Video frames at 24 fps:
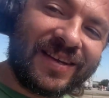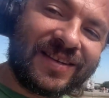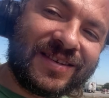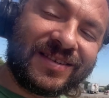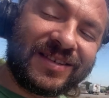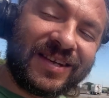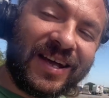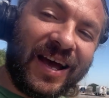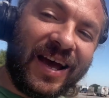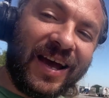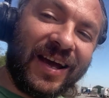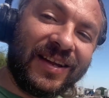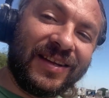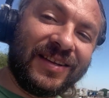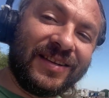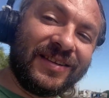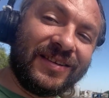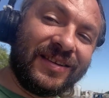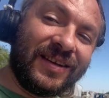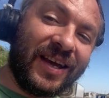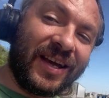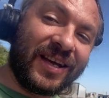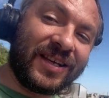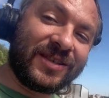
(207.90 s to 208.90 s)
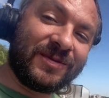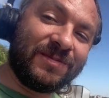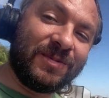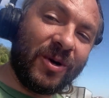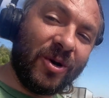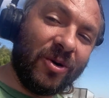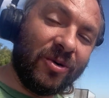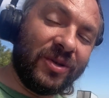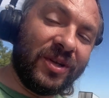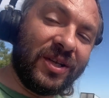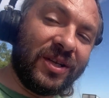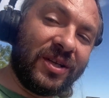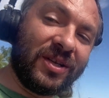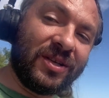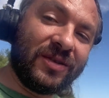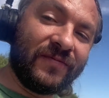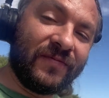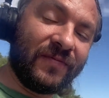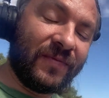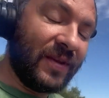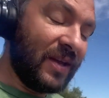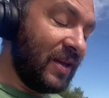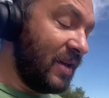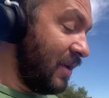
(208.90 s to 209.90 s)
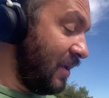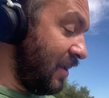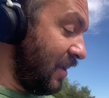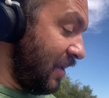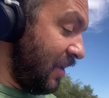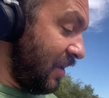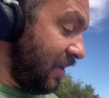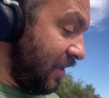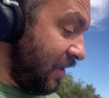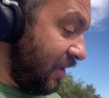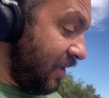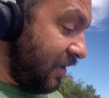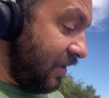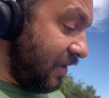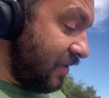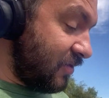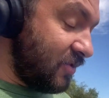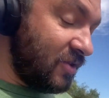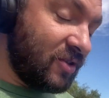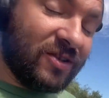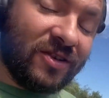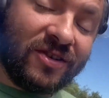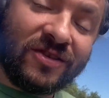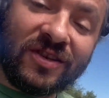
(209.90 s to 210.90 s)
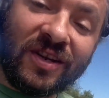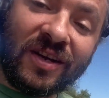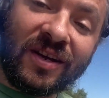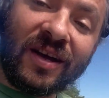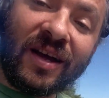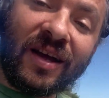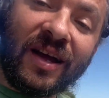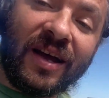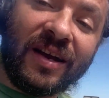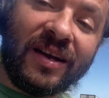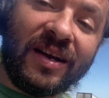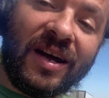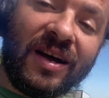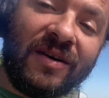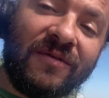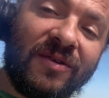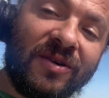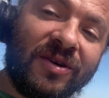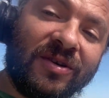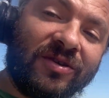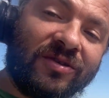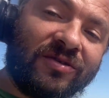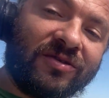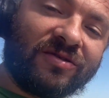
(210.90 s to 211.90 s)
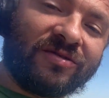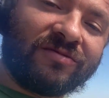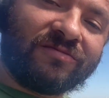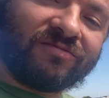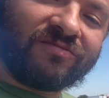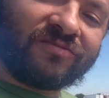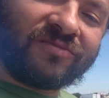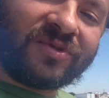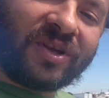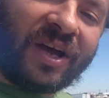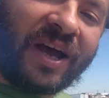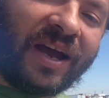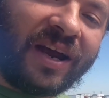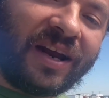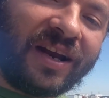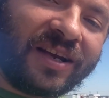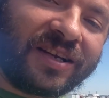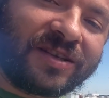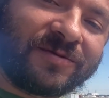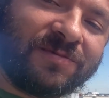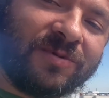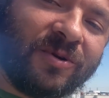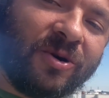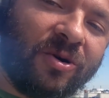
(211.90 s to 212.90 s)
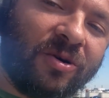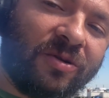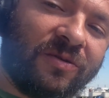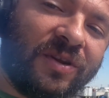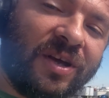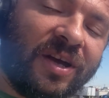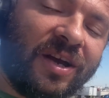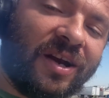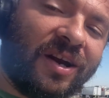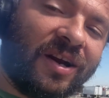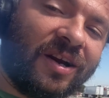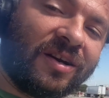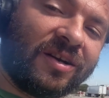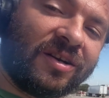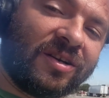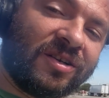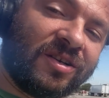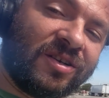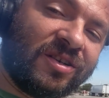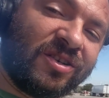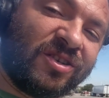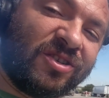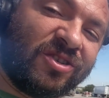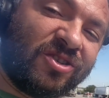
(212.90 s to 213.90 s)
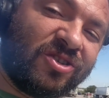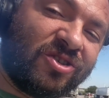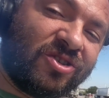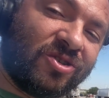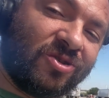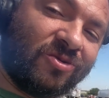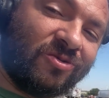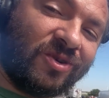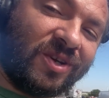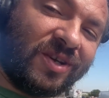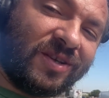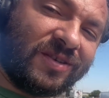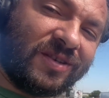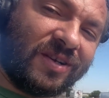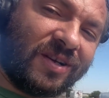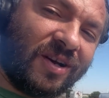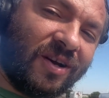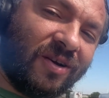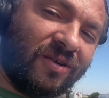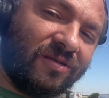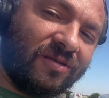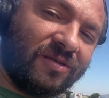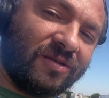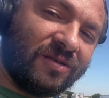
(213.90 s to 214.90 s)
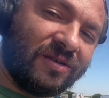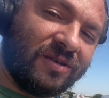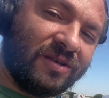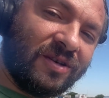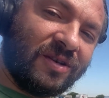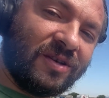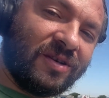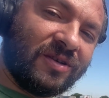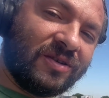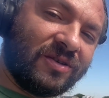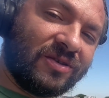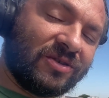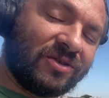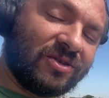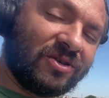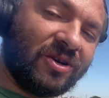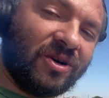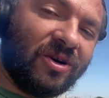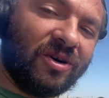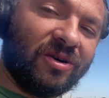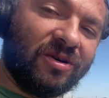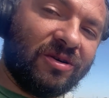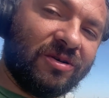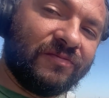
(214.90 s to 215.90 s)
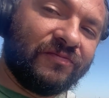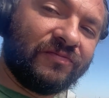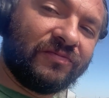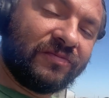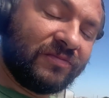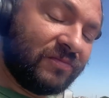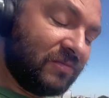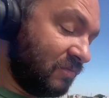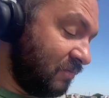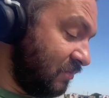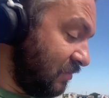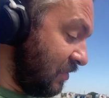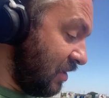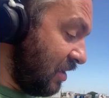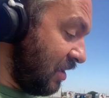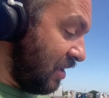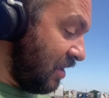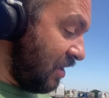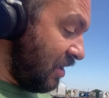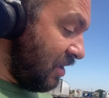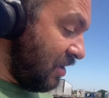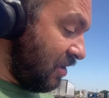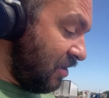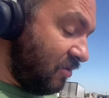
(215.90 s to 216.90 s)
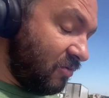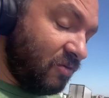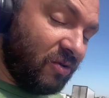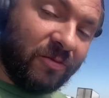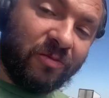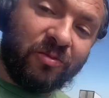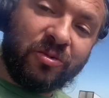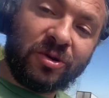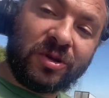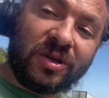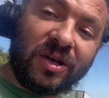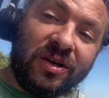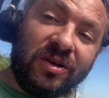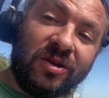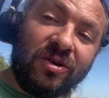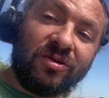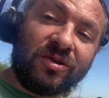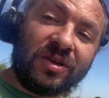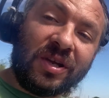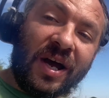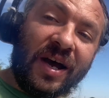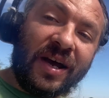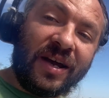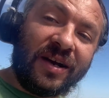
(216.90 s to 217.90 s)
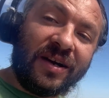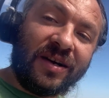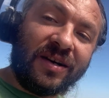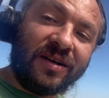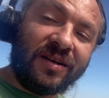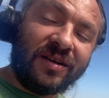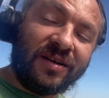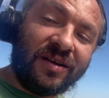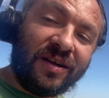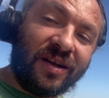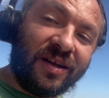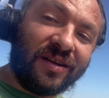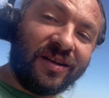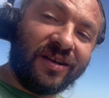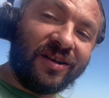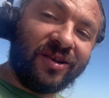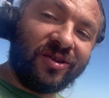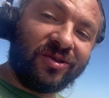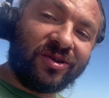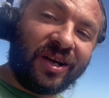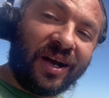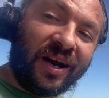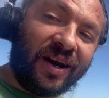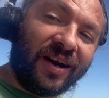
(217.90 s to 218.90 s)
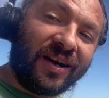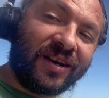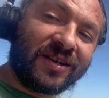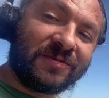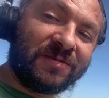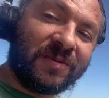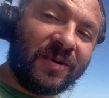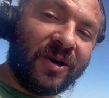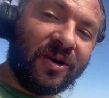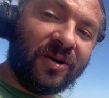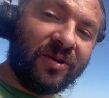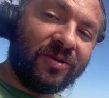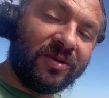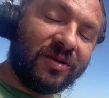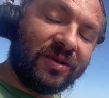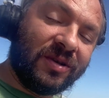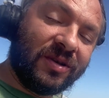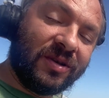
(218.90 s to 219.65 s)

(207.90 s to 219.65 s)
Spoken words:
side exploded. It's interesting, another tire exploded there 2 weeks ago. So we put a new tire, and the new tire explode.